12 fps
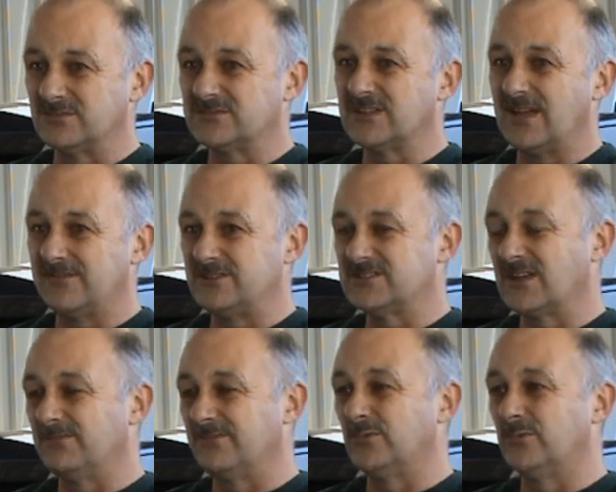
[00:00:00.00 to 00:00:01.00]
was having
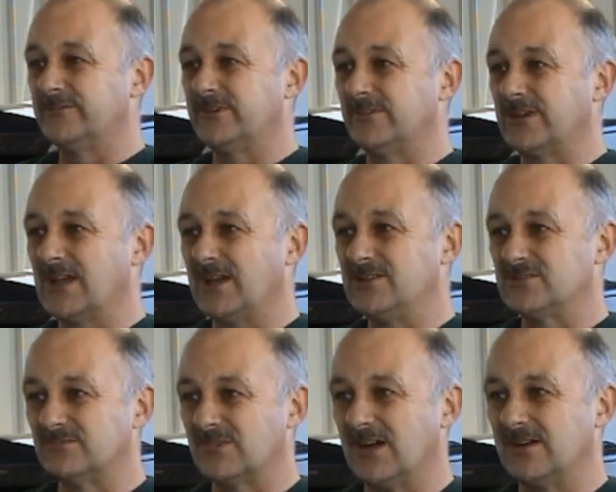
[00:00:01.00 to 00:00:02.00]
some form of
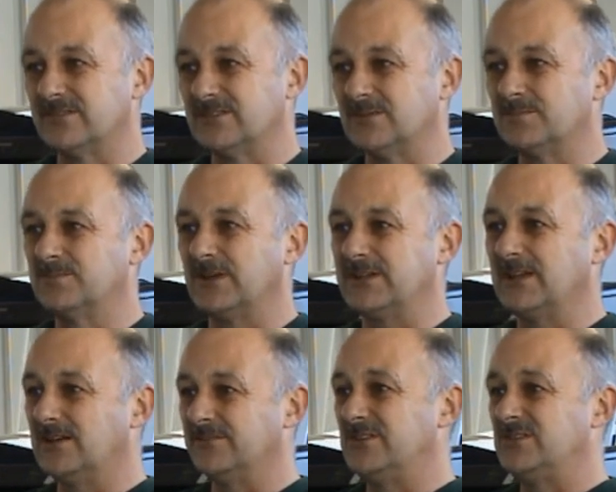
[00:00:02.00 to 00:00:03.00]
irrigation rather than a bloody
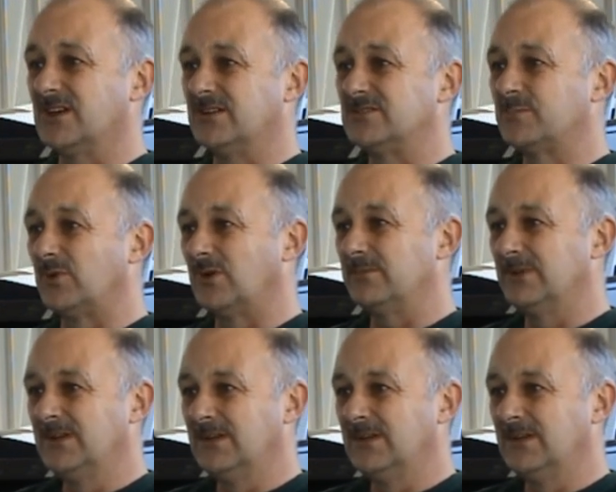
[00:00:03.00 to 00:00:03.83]
half-inch hose pipe.